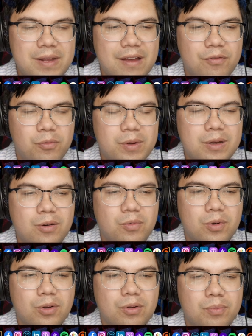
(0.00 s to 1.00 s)
We have
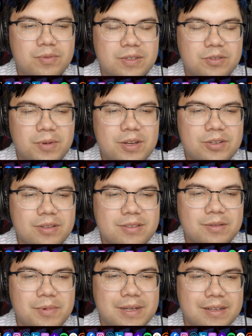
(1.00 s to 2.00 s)
real world
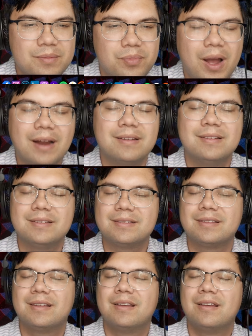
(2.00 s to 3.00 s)
situations, and we need to
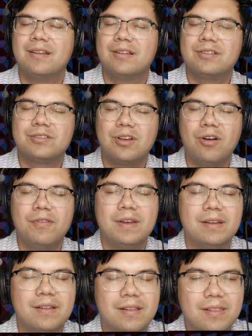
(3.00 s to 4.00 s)
practice
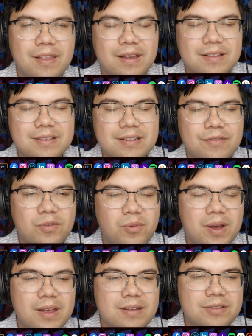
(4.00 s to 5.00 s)
solving things in
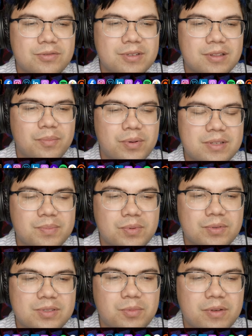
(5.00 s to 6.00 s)
different ways using the
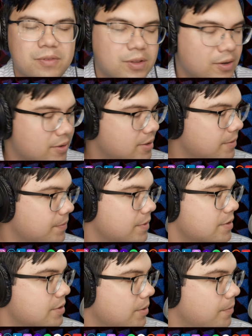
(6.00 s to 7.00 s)
principles that we've learned.
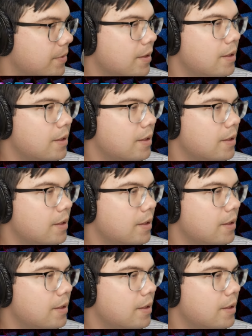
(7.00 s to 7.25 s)
So